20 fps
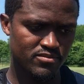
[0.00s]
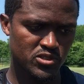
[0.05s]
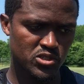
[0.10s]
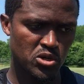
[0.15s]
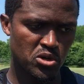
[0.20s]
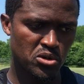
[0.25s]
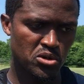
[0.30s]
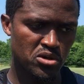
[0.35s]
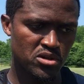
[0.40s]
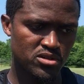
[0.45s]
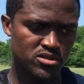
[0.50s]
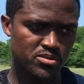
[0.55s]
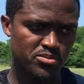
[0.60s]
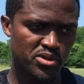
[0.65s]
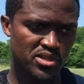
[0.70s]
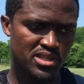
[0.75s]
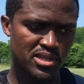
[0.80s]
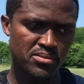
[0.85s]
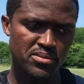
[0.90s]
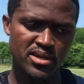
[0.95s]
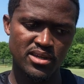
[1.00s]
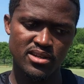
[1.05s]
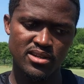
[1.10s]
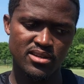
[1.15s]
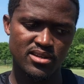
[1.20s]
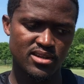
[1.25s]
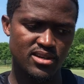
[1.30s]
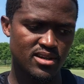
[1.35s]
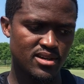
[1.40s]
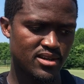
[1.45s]
score goals, put them
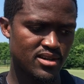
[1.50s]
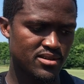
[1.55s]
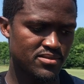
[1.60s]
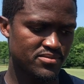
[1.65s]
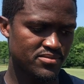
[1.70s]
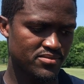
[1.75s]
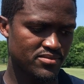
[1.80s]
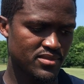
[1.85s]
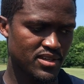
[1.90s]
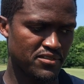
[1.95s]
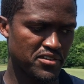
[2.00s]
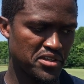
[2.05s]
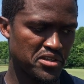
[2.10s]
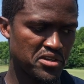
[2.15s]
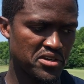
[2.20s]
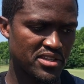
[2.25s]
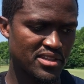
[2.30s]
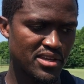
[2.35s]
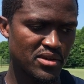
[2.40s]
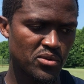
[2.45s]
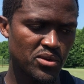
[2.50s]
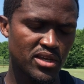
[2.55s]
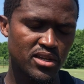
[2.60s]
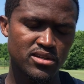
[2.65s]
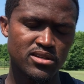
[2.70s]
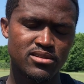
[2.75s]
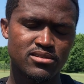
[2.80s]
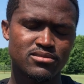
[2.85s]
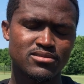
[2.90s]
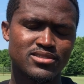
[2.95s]
in, even though I think we
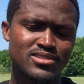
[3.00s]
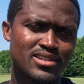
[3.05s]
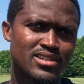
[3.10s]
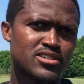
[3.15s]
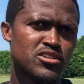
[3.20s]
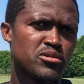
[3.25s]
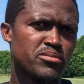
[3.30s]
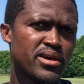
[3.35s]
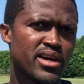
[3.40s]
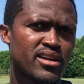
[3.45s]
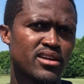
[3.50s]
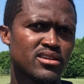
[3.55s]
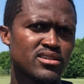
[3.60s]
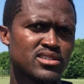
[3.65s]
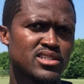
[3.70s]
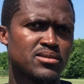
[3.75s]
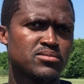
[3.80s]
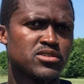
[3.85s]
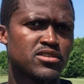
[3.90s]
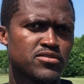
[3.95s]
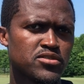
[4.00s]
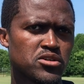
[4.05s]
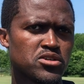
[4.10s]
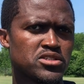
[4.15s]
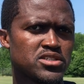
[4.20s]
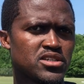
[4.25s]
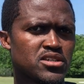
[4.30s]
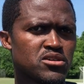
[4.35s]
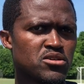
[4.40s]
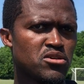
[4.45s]
could still do better in terms of
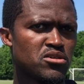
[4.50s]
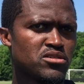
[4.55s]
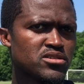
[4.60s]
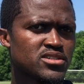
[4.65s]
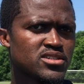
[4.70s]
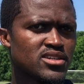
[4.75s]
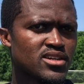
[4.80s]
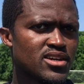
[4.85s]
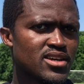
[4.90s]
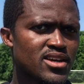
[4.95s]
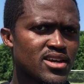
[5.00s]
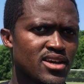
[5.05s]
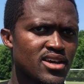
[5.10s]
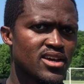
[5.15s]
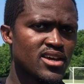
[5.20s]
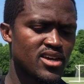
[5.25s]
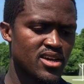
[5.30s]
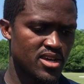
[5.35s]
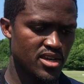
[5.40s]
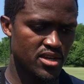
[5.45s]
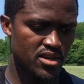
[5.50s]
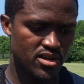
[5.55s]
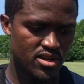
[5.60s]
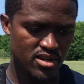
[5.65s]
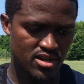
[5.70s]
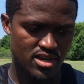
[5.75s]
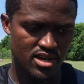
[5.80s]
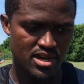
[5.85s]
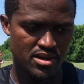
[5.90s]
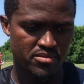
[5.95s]
conceding goals, you
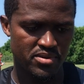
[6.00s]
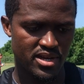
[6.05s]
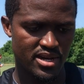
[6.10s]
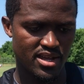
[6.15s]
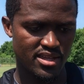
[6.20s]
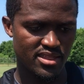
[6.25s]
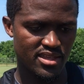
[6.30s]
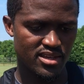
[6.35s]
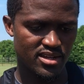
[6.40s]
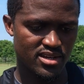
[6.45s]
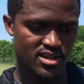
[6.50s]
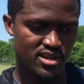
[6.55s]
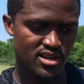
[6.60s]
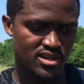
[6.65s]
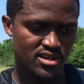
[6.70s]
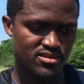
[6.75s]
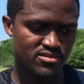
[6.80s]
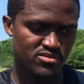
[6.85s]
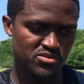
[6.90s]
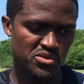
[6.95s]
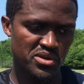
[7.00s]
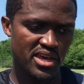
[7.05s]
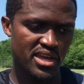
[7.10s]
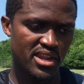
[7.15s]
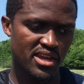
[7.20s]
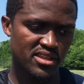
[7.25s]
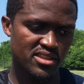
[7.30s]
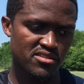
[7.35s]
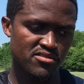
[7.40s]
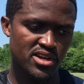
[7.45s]
know, but I think we're
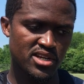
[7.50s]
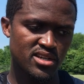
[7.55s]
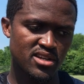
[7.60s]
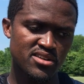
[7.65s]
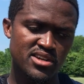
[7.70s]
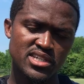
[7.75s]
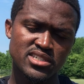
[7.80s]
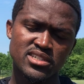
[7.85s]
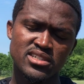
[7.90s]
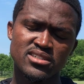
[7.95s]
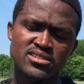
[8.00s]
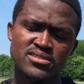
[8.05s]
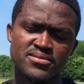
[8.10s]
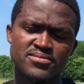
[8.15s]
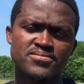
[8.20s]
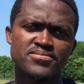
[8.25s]
heading in the right direction.